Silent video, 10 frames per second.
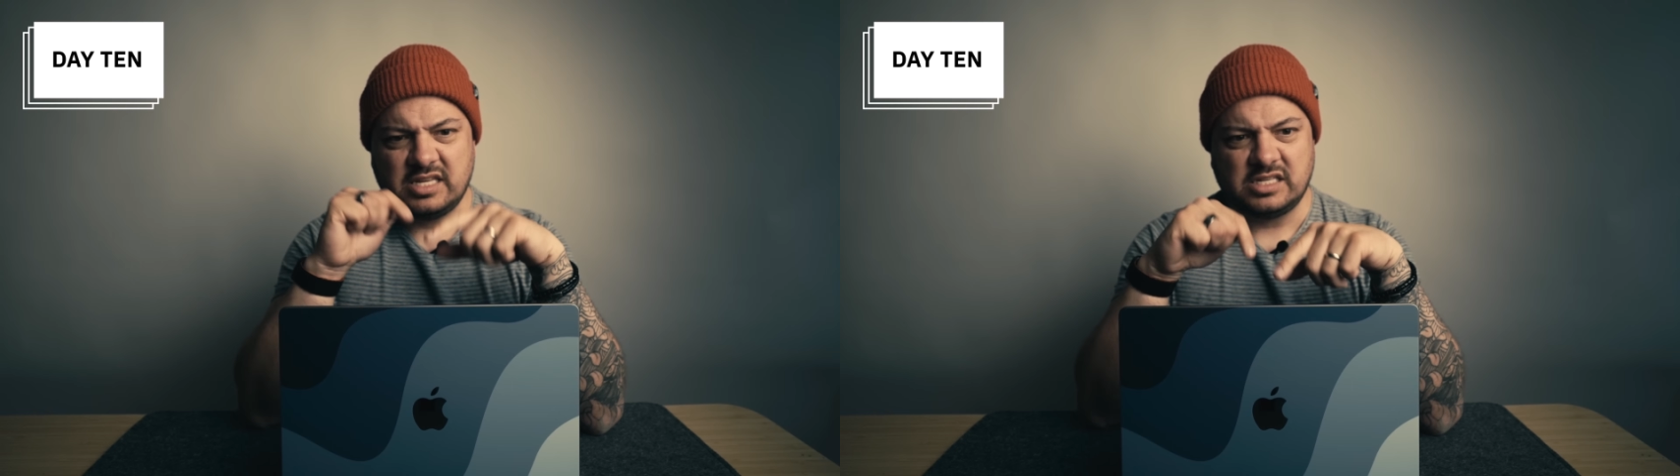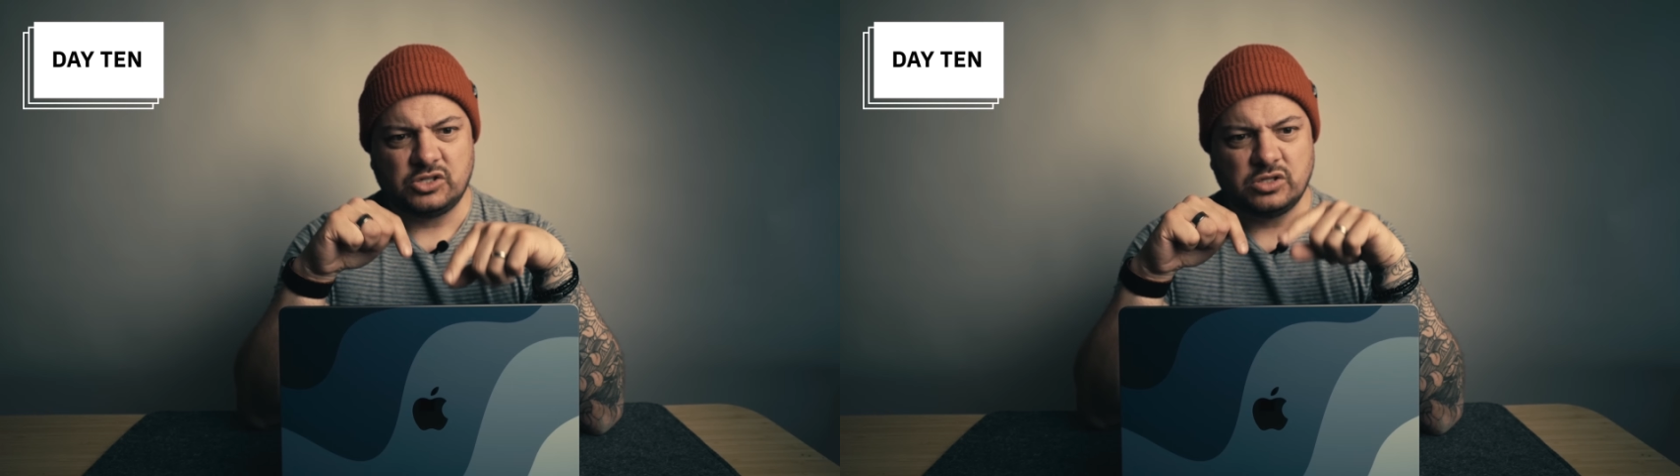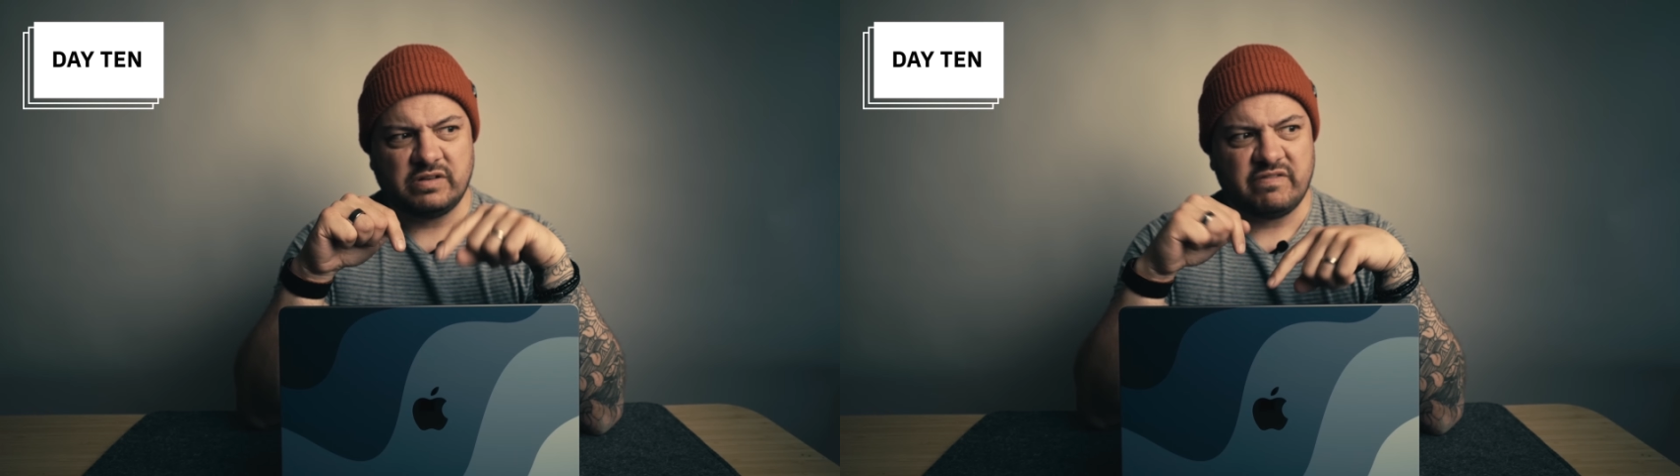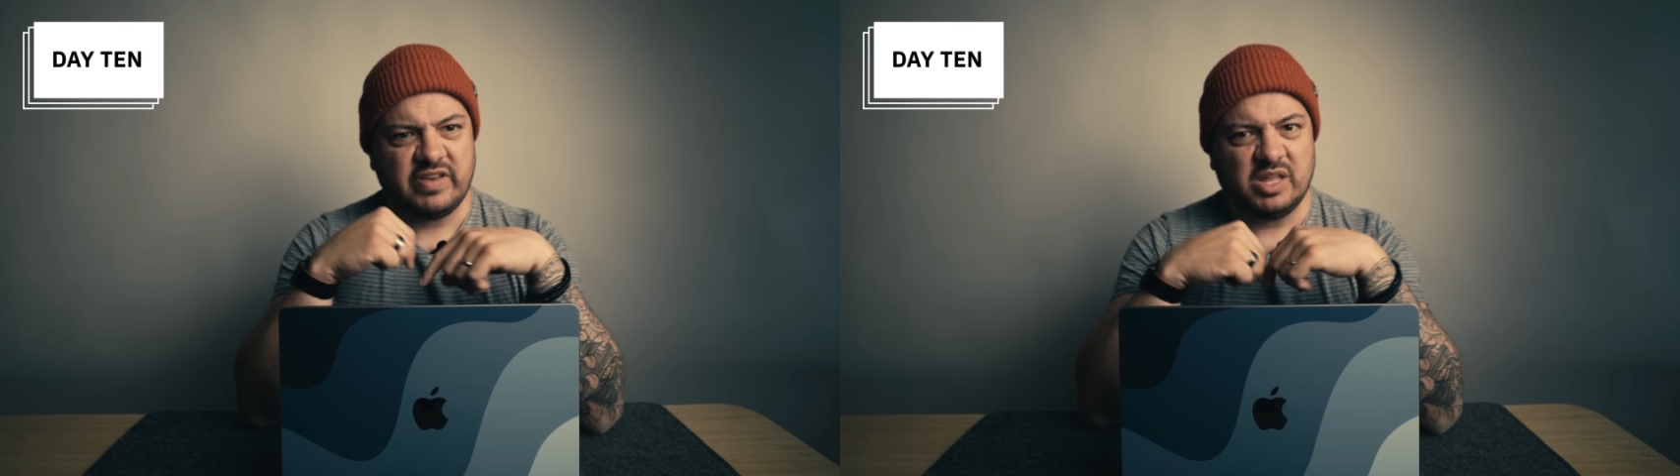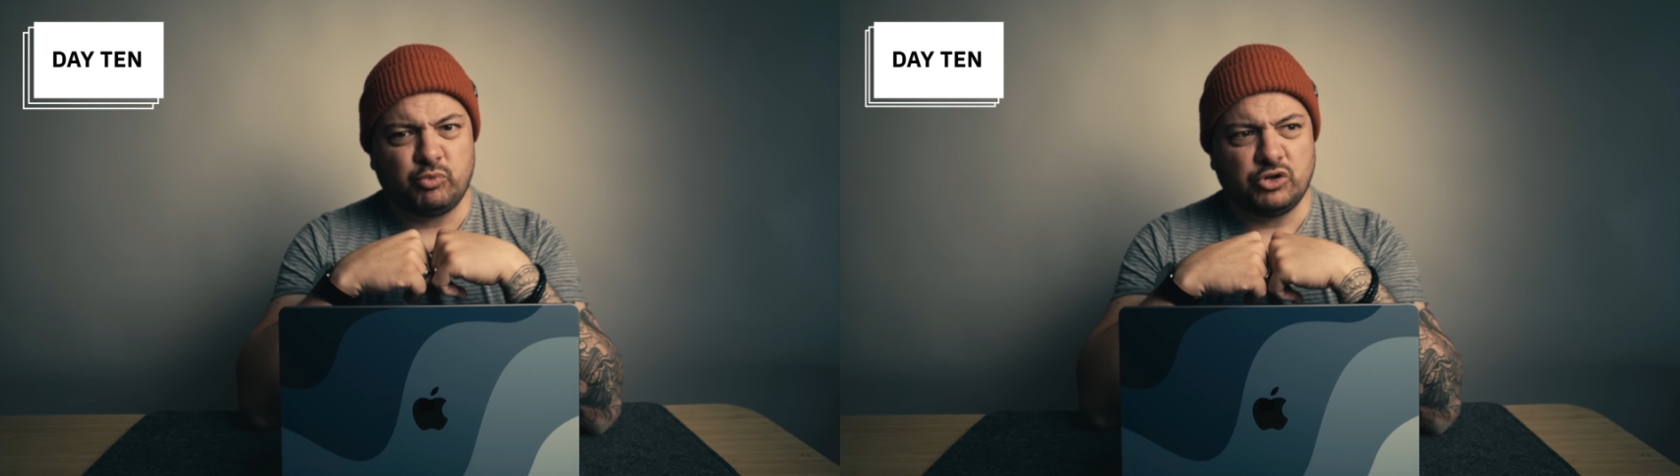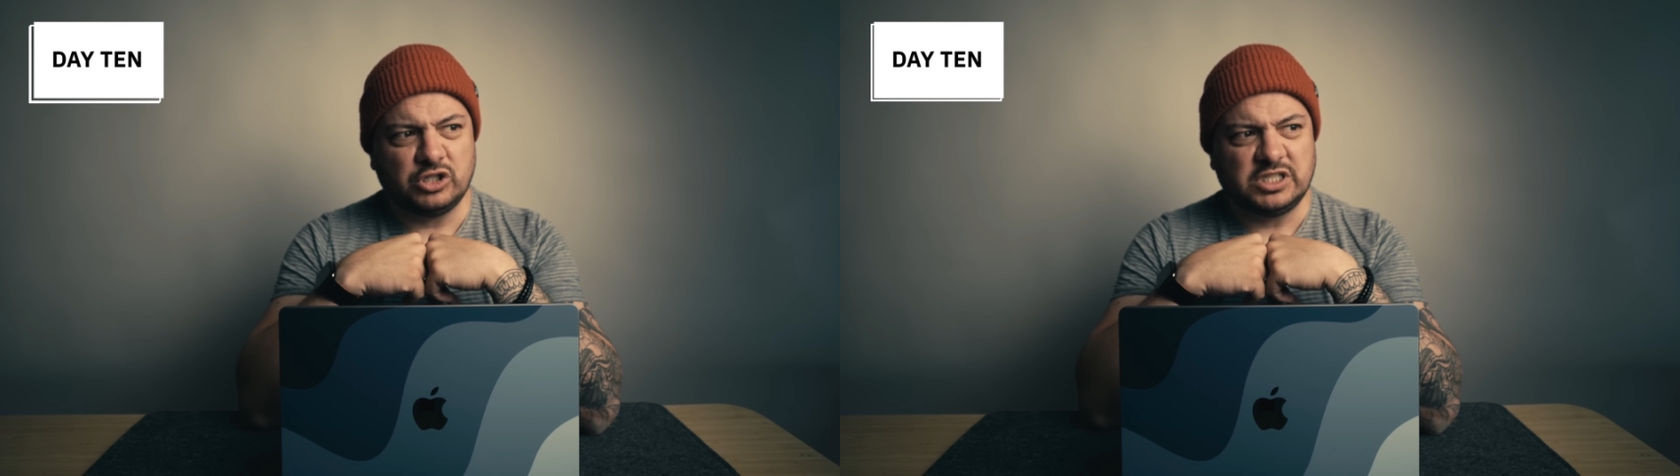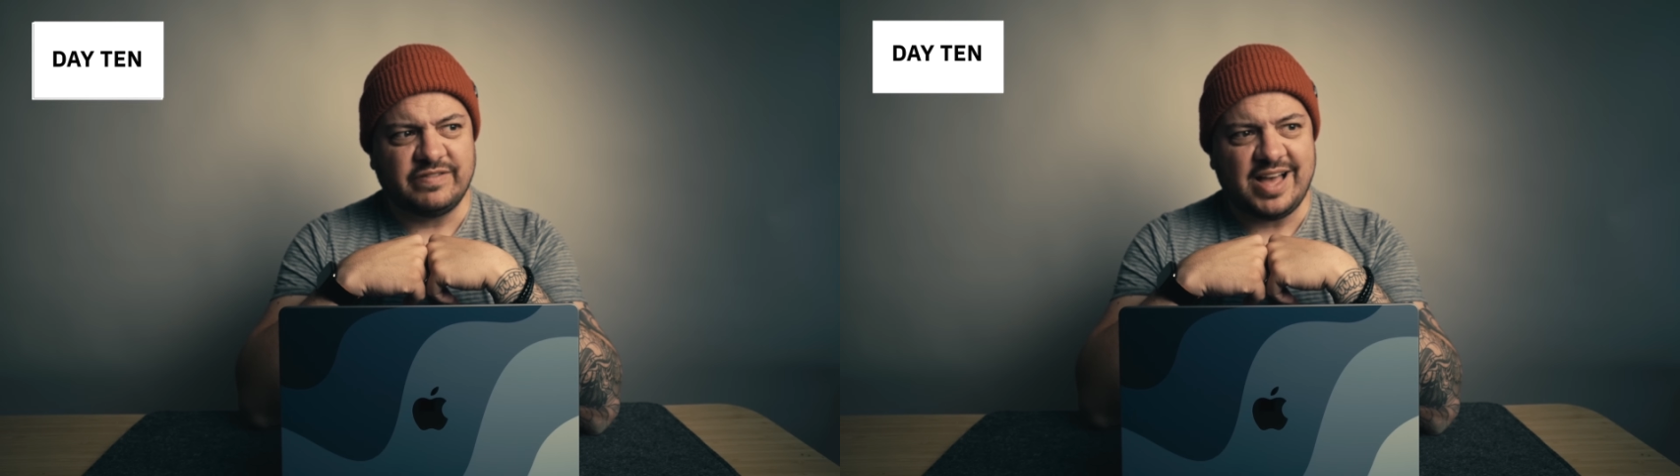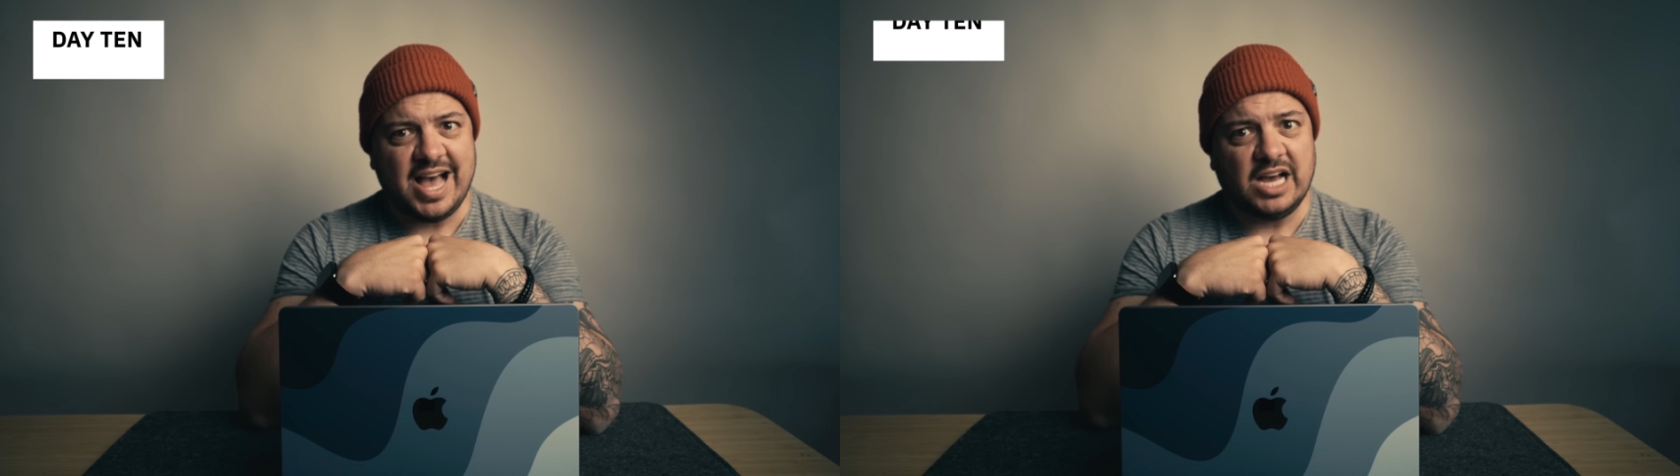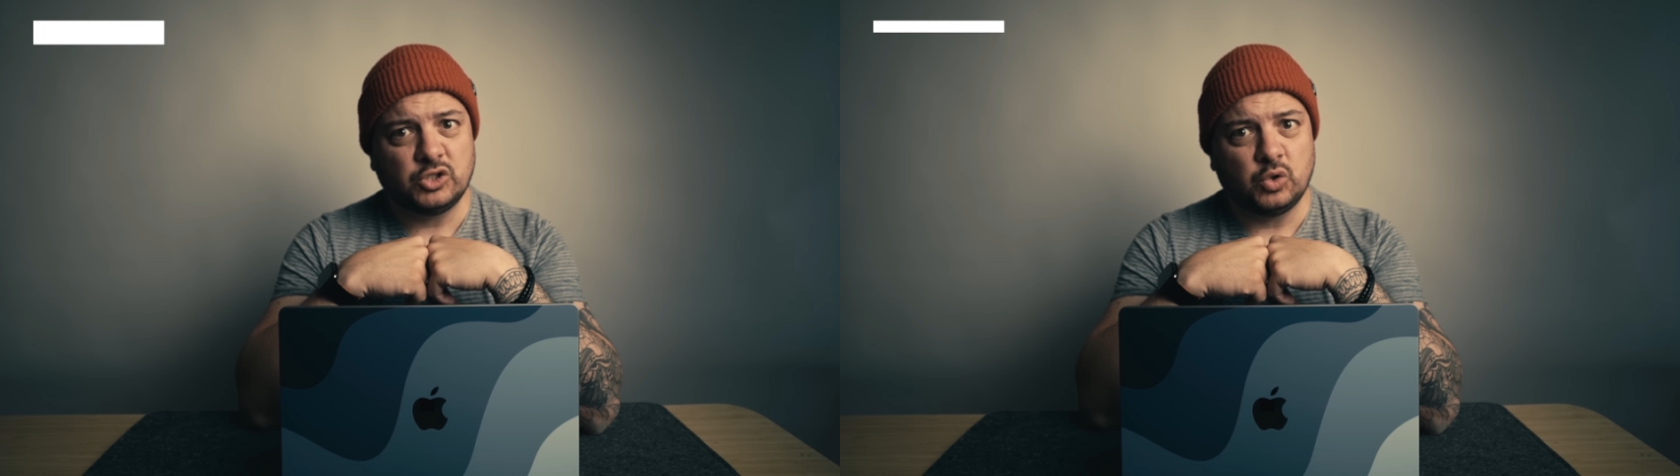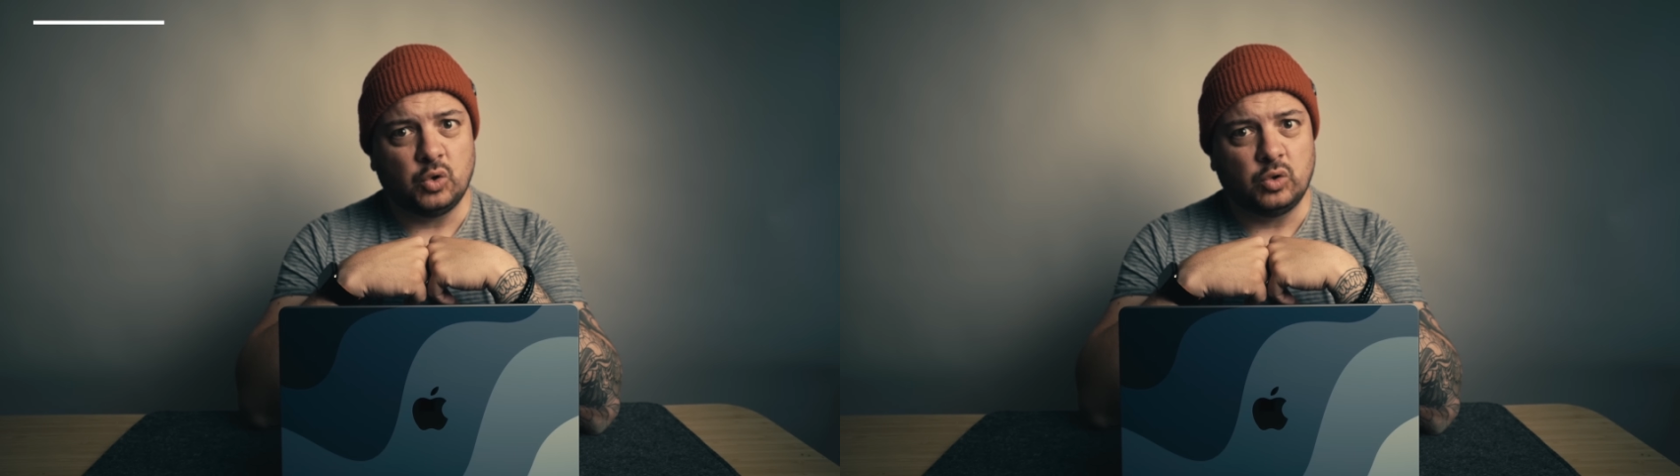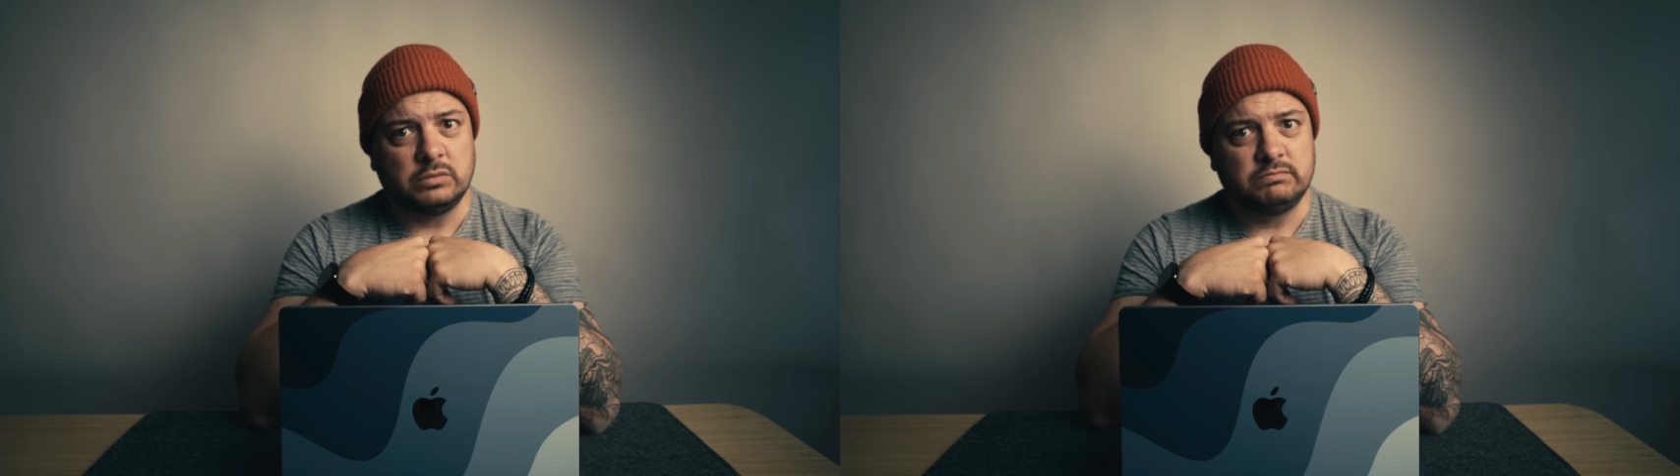this doesn't feel productive at all.